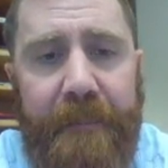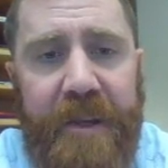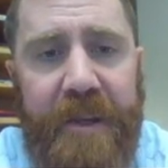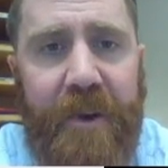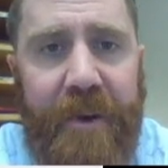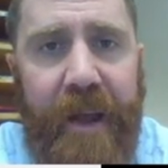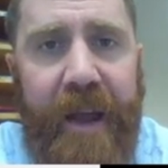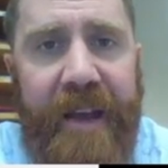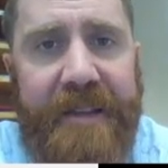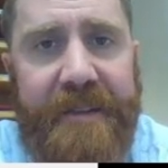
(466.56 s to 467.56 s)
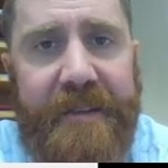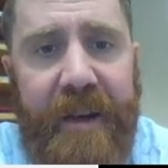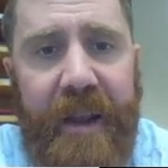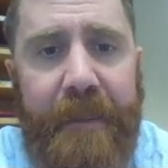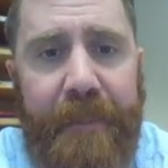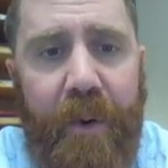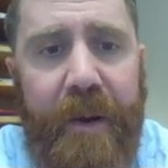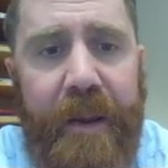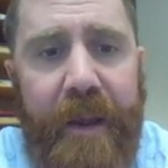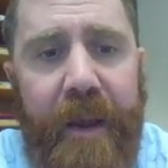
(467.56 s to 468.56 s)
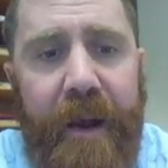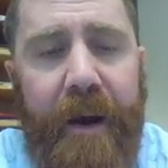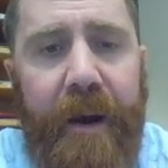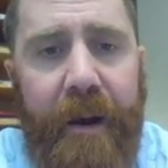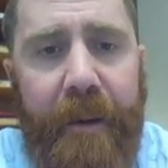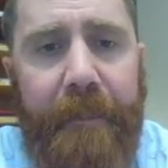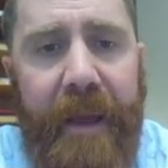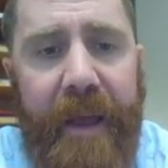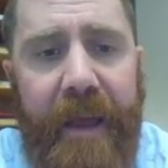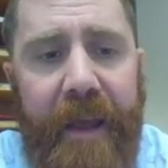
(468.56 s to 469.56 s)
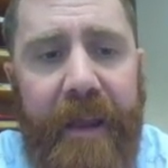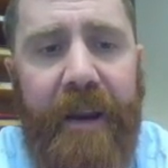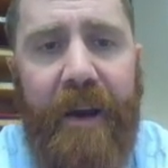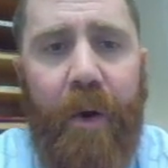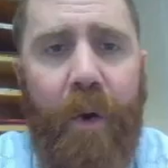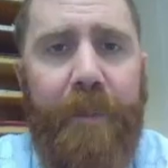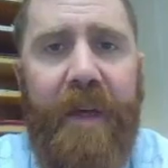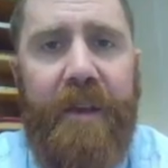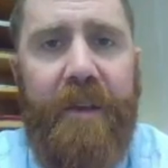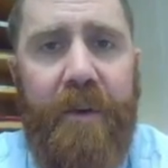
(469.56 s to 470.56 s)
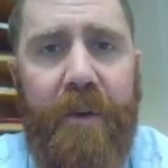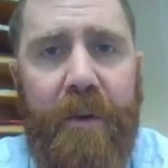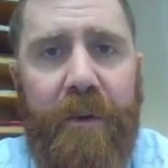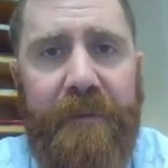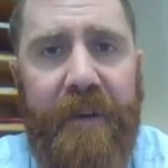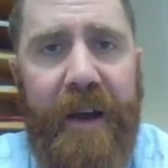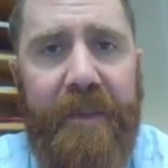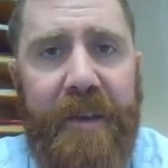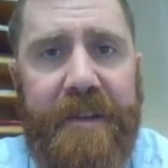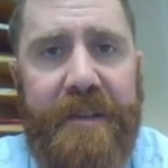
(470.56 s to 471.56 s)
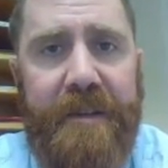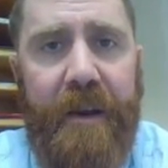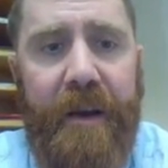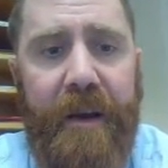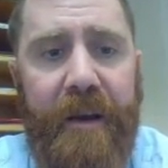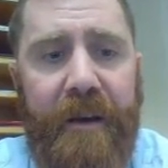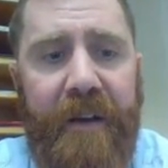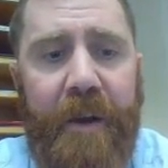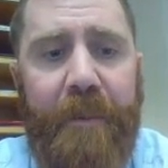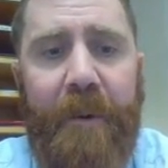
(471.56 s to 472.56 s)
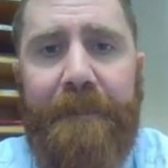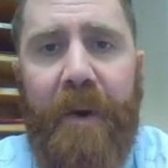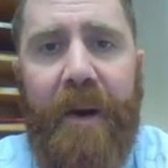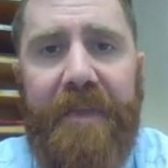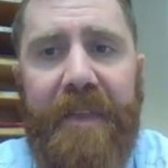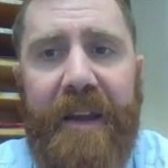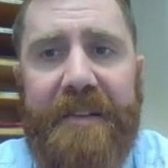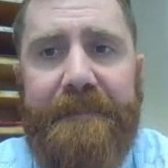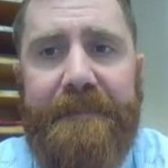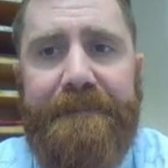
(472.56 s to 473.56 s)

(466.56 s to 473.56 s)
be sure to ask at any point, and I hope that you find this valuable. All right, thanks.